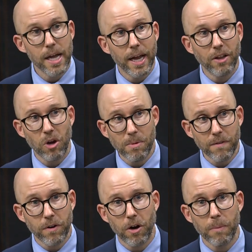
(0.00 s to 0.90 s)
In terms
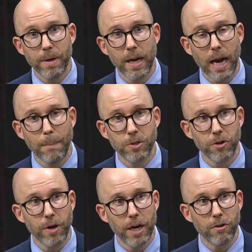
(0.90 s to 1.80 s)
of carbon
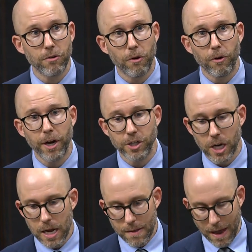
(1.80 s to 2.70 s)
capture and storage,
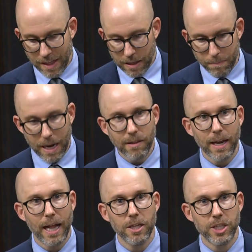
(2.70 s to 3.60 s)
I think the best
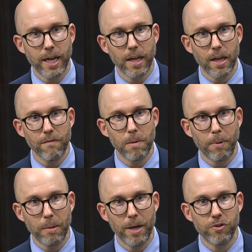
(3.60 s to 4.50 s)
analogy I can give the
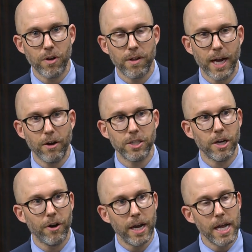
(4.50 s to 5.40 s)
parliamentary
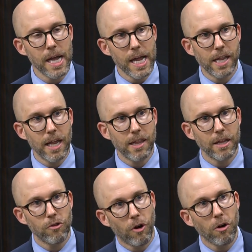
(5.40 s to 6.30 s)
secretary is
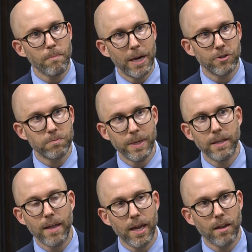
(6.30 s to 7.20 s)
that there are measures being
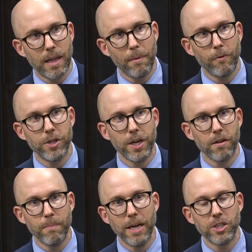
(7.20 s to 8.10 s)
taken, some of which he's
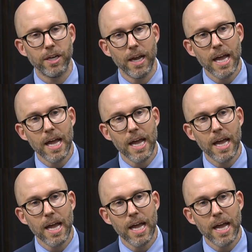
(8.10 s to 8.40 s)
mentioned.